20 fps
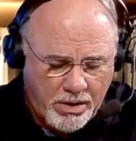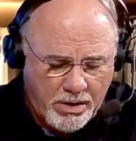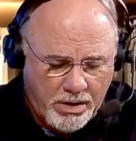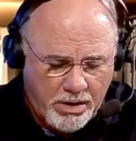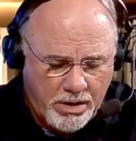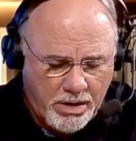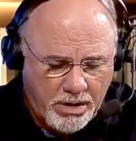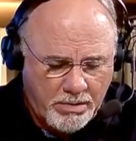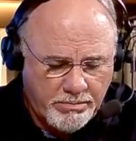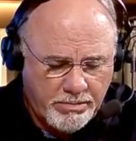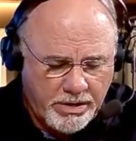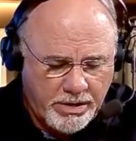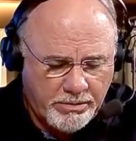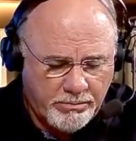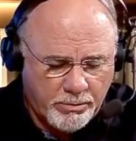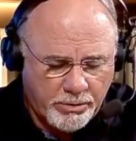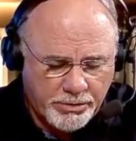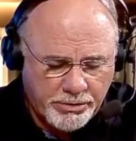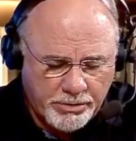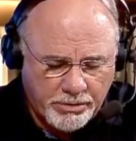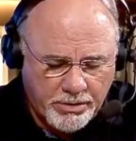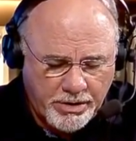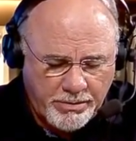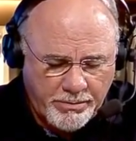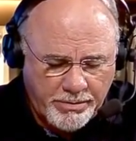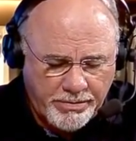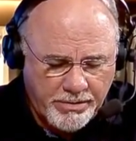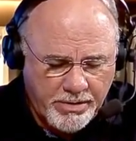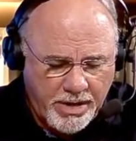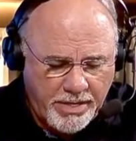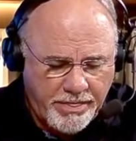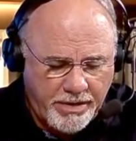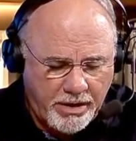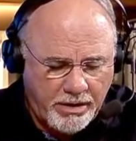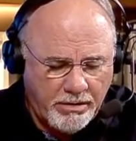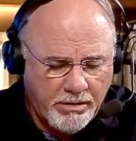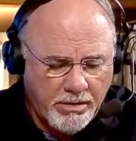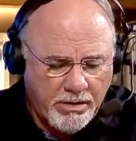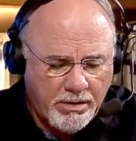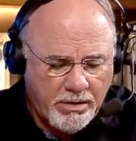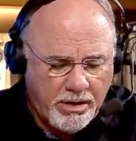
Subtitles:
And we're starting with nothing.